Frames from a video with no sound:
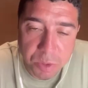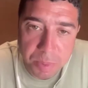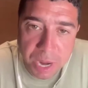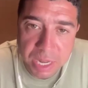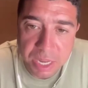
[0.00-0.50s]

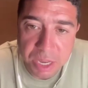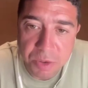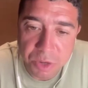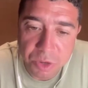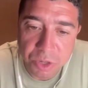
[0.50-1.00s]
coming back to
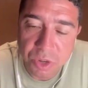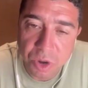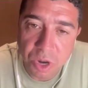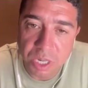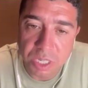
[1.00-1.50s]
you and your
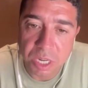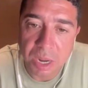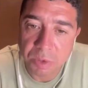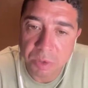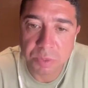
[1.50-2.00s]
story, so
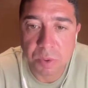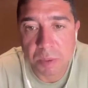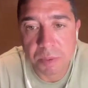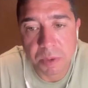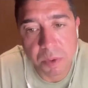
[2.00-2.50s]
that was
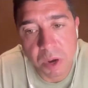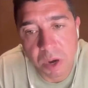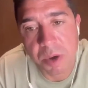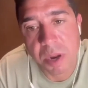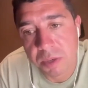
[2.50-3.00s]
probably
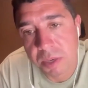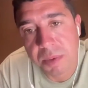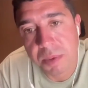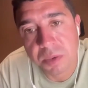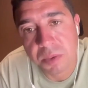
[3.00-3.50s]
what, around your
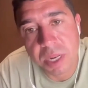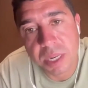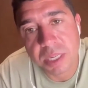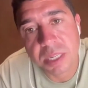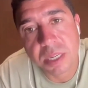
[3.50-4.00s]

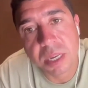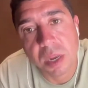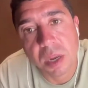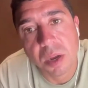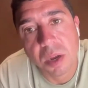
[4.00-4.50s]
mid-20s
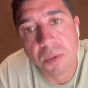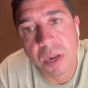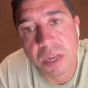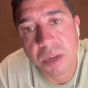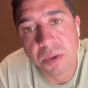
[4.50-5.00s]

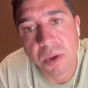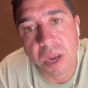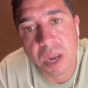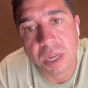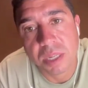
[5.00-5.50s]
when you
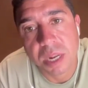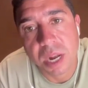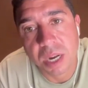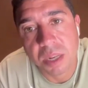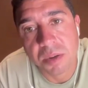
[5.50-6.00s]

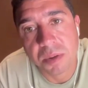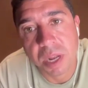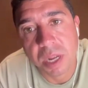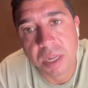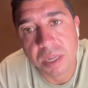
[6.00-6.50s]
started doing
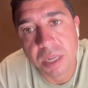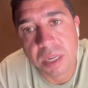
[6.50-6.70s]
that?